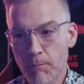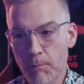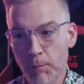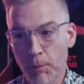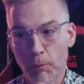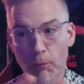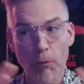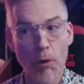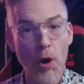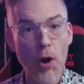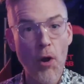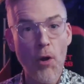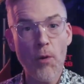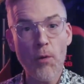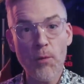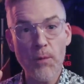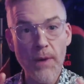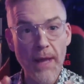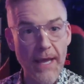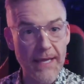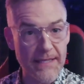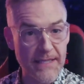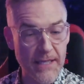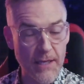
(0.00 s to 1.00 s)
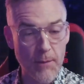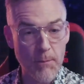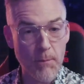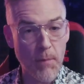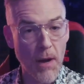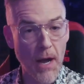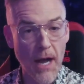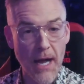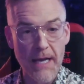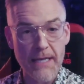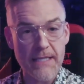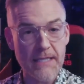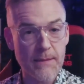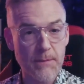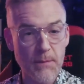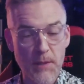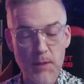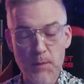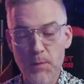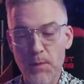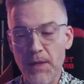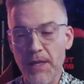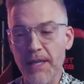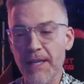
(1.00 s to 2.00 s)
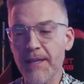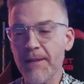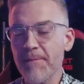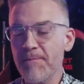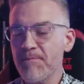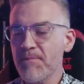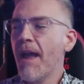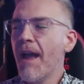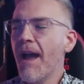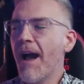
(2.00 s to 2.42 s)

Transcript: prone as it could possibly be.